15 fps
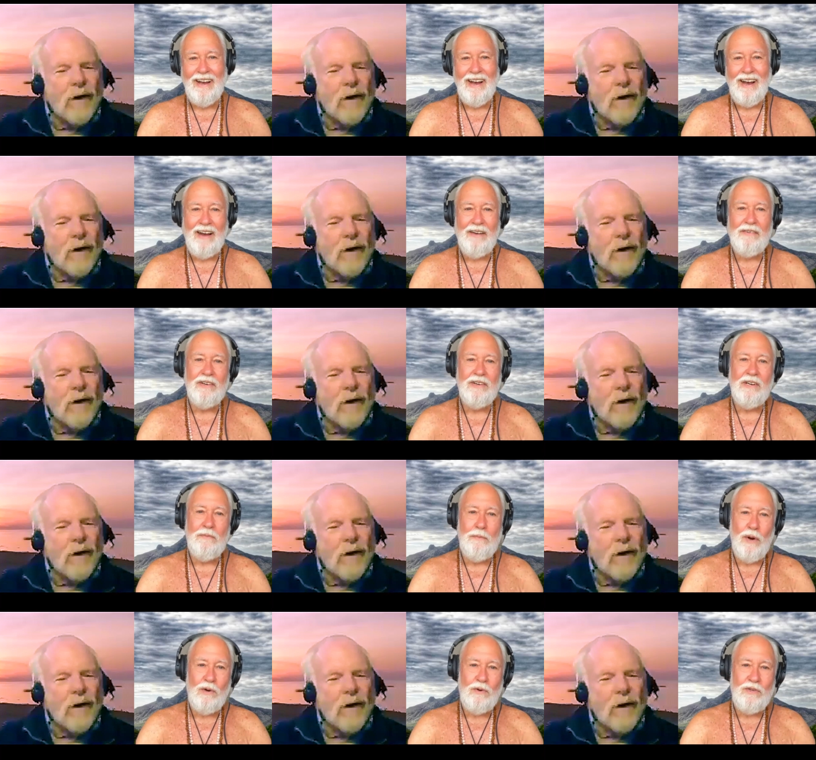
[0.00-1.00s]
Speaker 1: I'm going
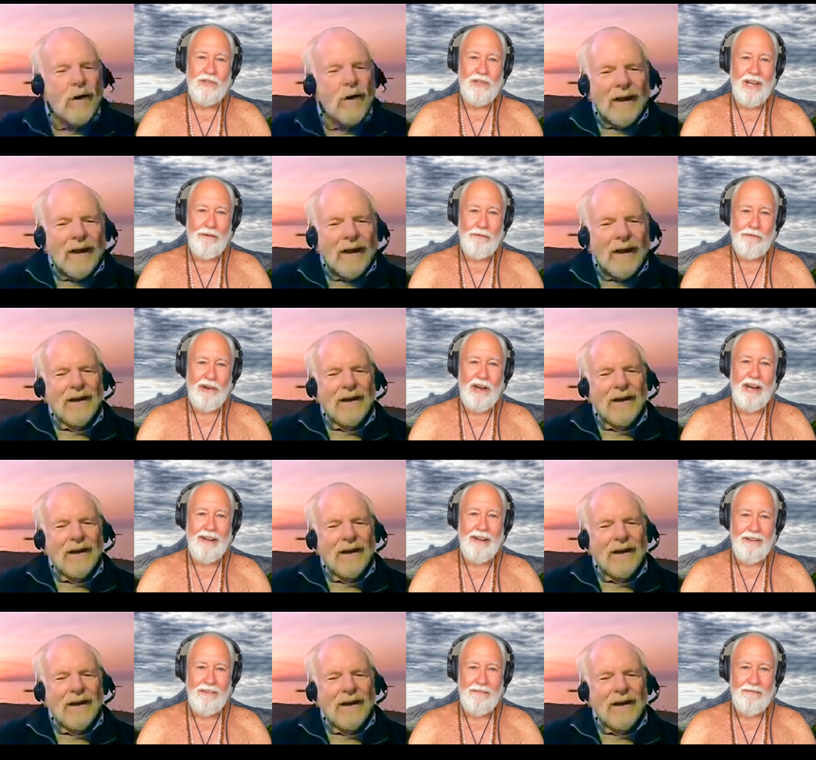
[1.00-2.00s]
to post that
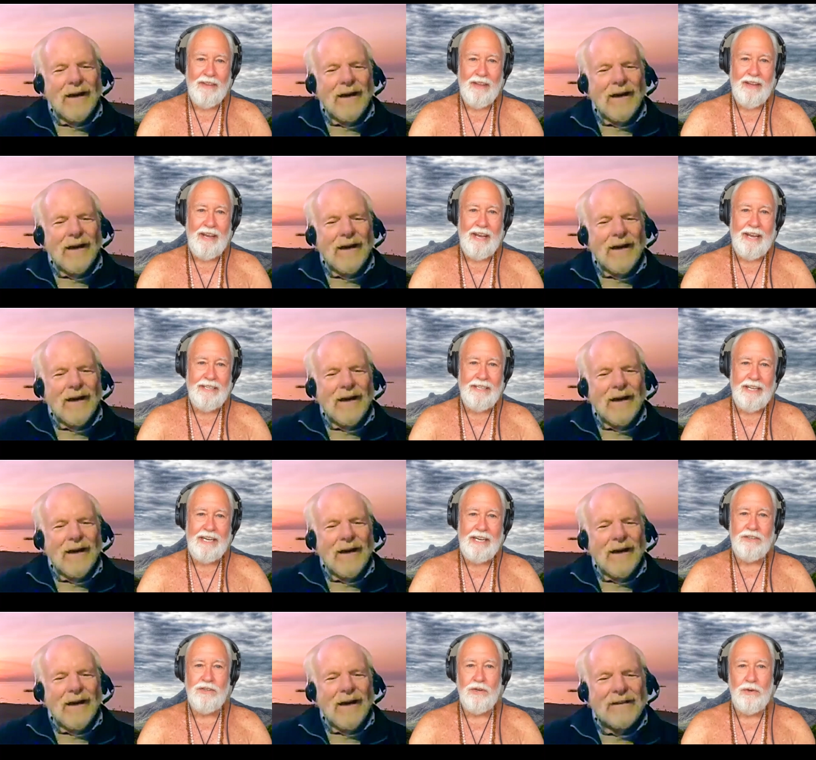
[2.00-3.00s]
file and
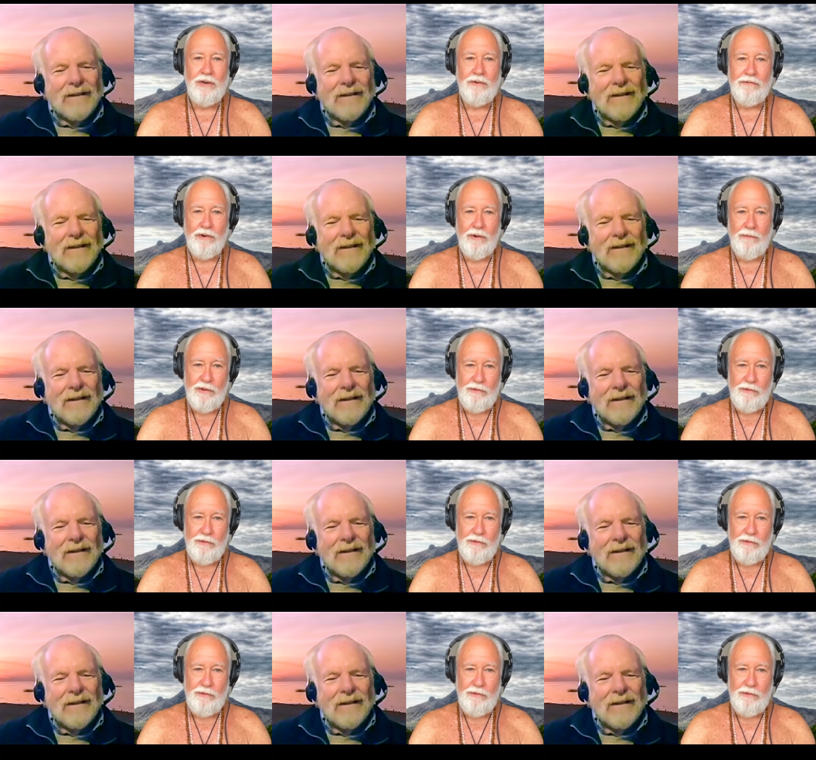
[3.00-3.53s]
link to it from the